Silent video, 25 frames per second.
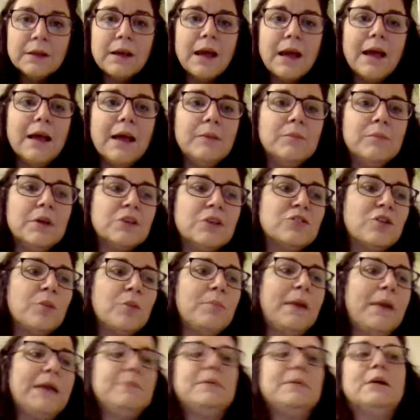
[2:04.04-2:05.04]
So
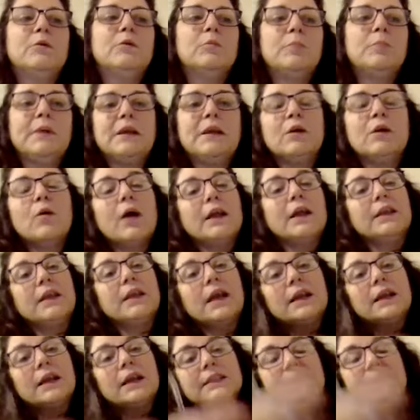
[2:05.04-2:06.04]
maybe it would be quite
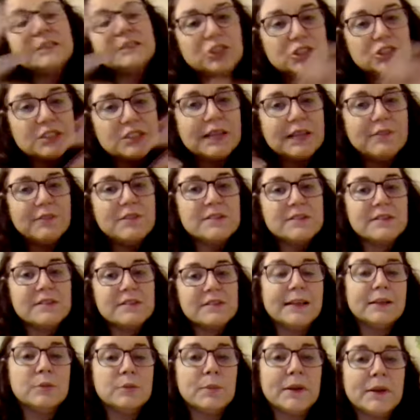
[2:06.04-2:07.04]
nice to just give us a
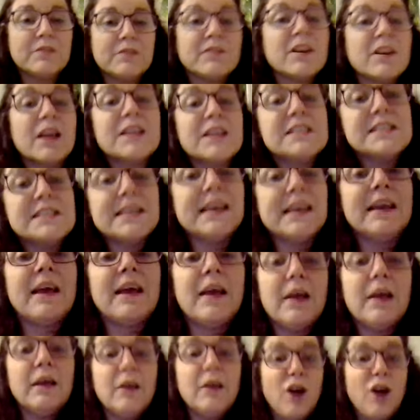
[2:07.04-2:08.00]
little bit of an idea